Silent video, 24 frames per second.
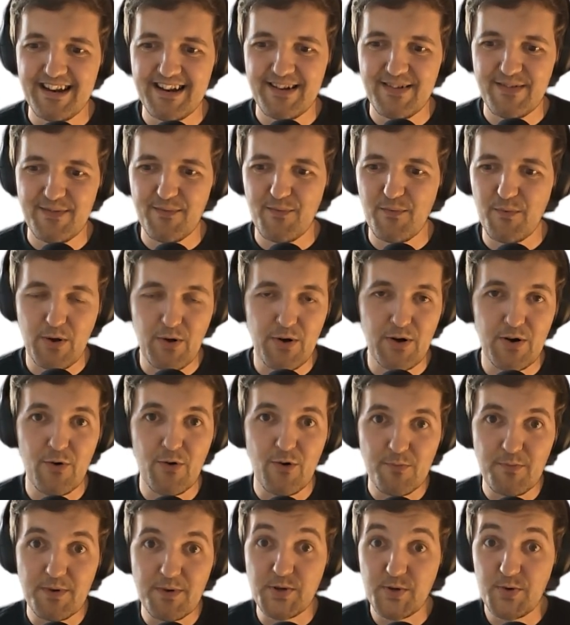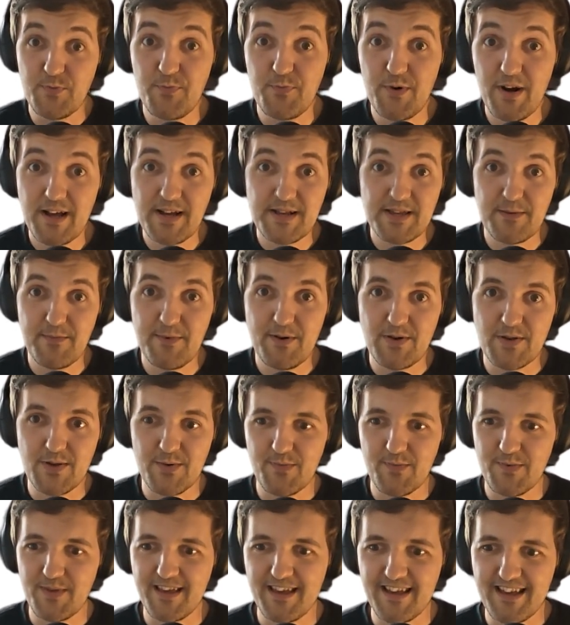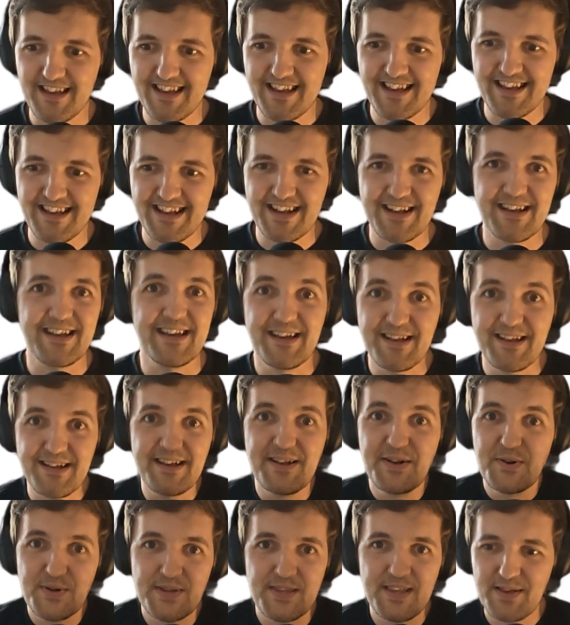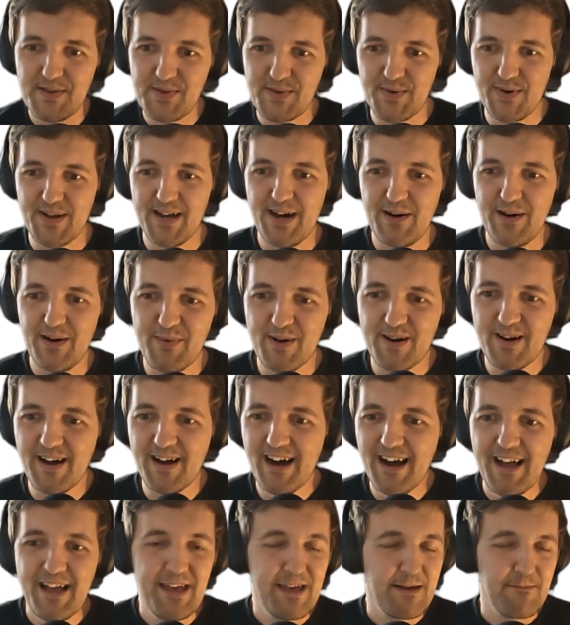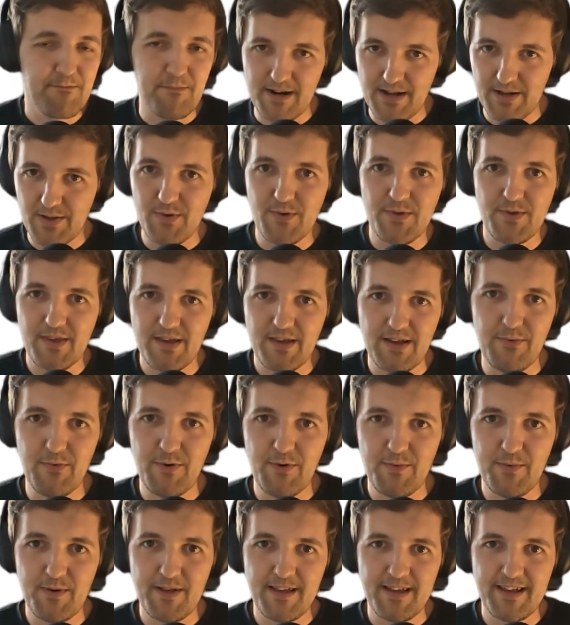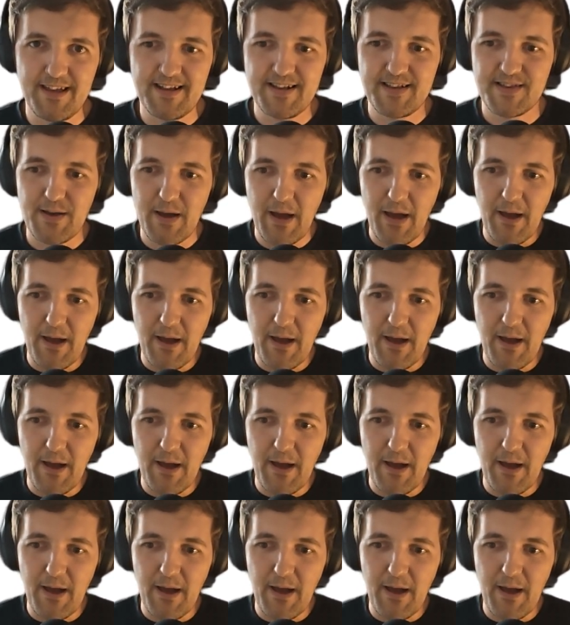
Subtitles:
we're going to all be surprised about something interesting that's going to happen, but I don't think it will be the case.